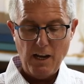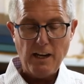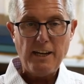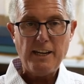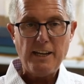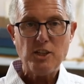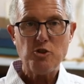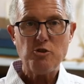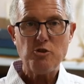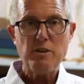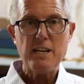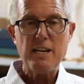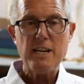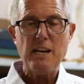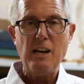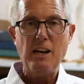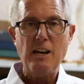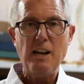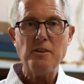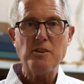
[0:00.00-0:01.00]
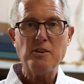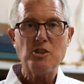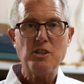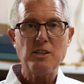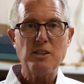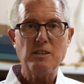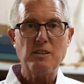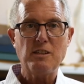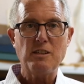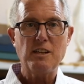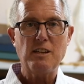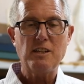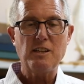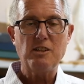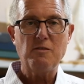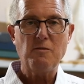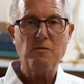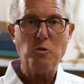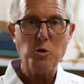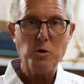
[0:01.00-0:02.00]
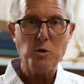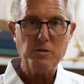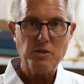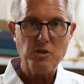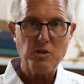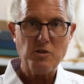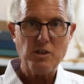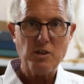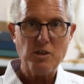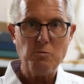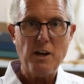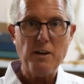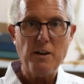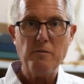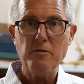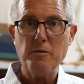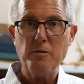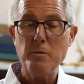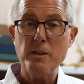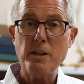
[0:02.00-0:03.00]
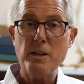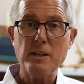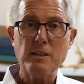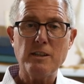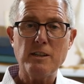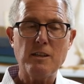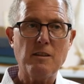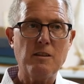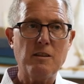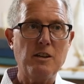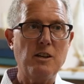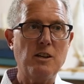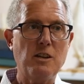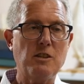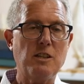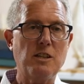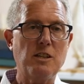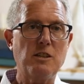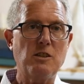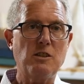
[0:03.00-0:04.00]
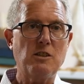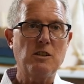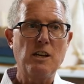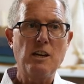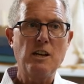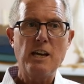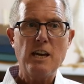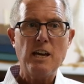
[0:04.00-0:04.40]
literary lunches that Foyles used to run from the 1930s